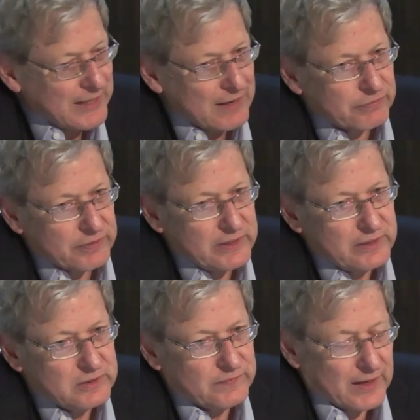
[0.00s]

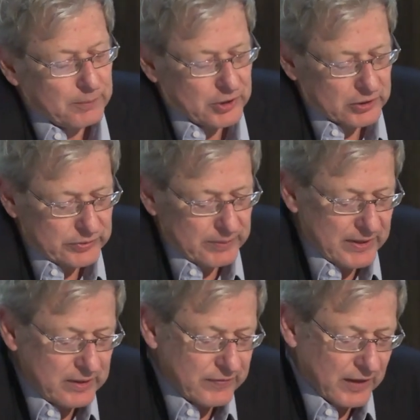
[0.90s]
every developed country and
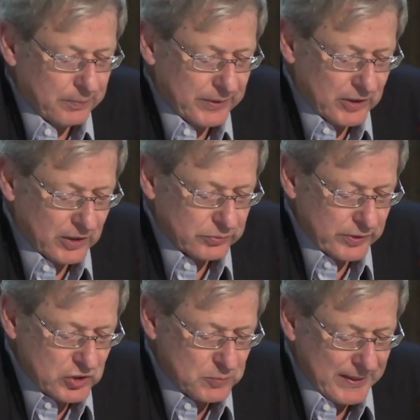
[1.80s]
many developing
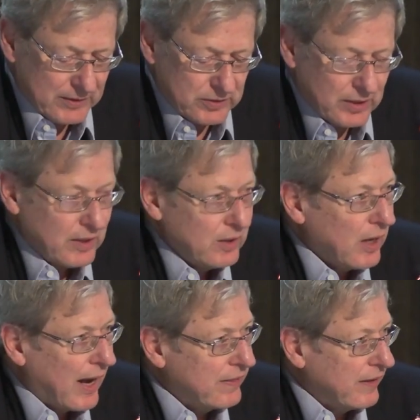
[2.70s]
countries spent,
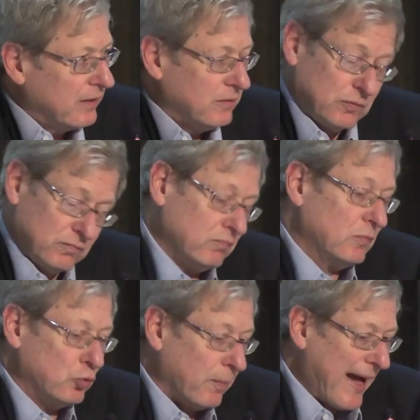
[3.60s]
I think,
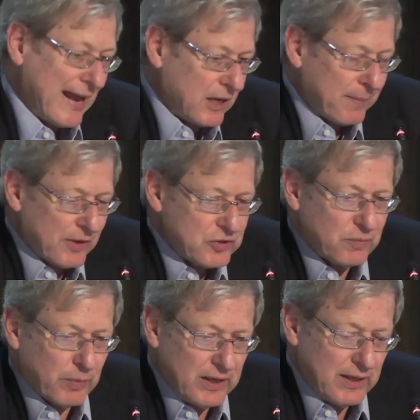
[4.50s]
dramatic amounts of
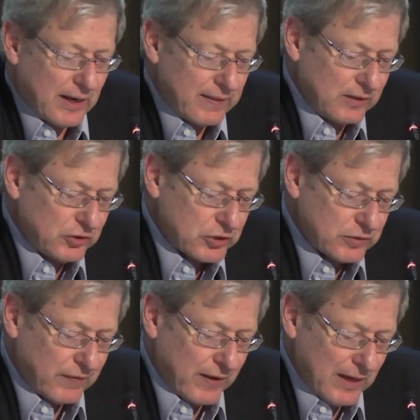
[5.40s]
money, and I think
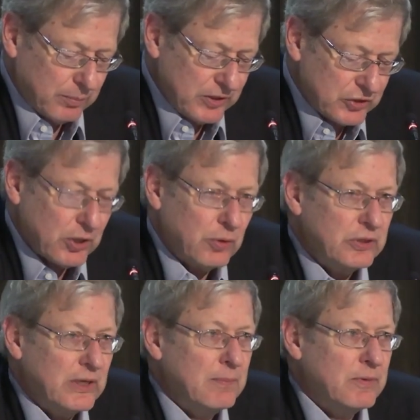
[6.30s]
justifiably so, to
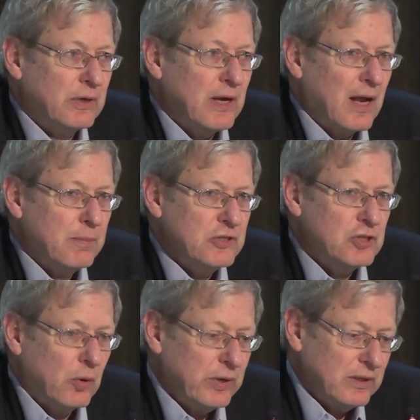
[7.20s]
keep their economies
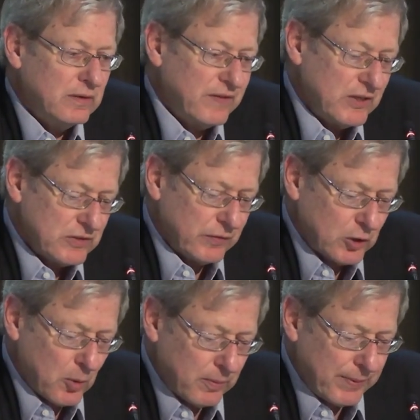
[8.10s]
going in the face of a
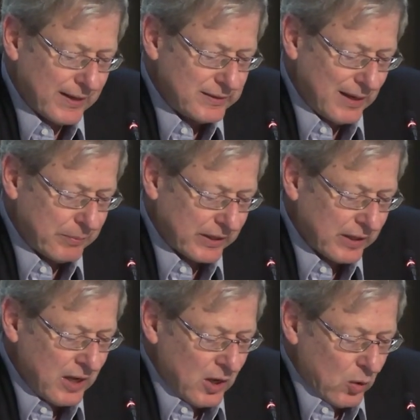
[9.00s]
global pandemic.
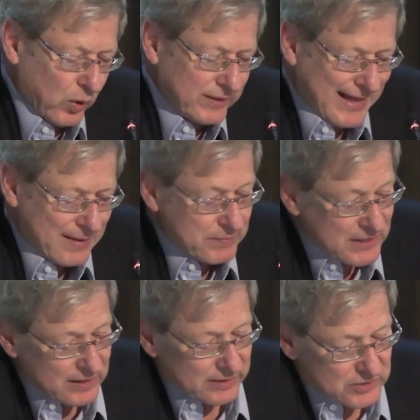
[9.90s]
What that
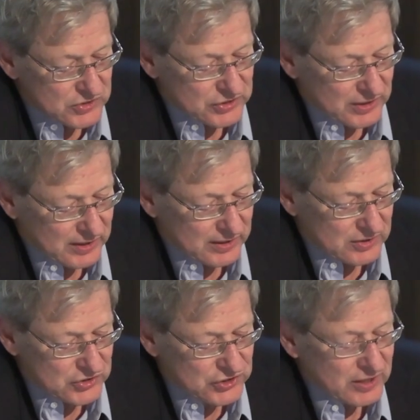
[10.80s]
means
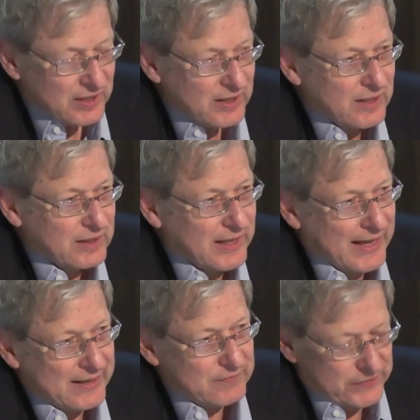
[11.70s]
is
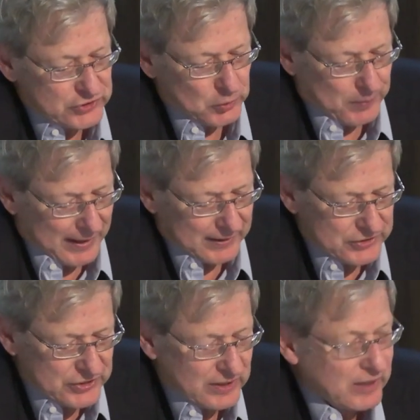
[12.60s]
that fiscal
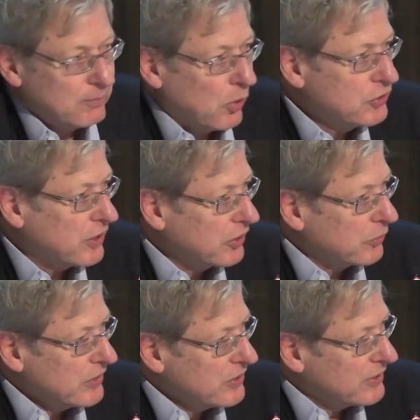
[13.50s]
policy in most
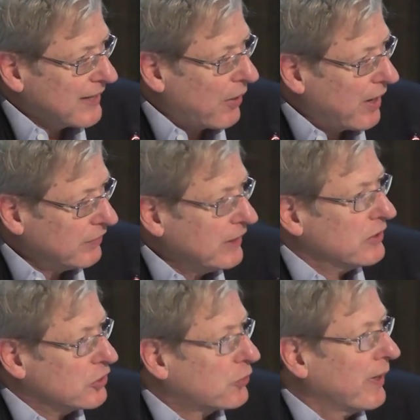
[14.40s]
countries is now heavily
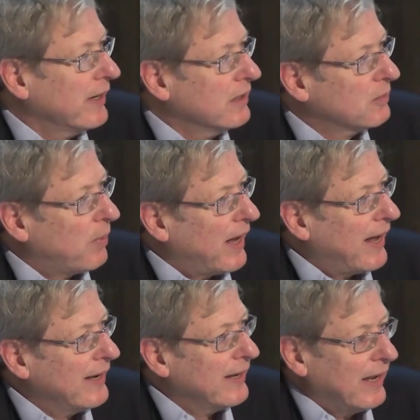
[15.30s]
constrained
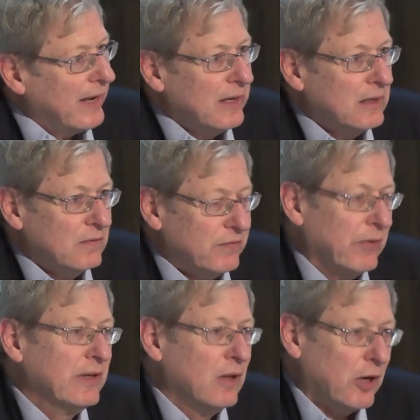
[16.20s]
by a
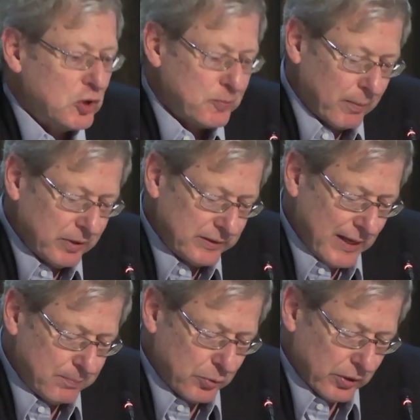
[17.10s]
very large public
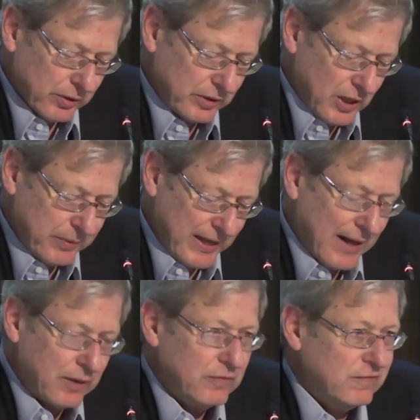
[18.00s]
debt burden coming
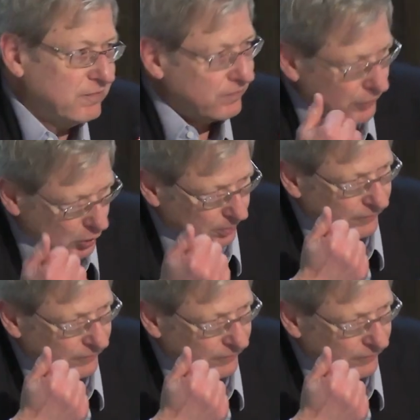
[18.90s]
out of the global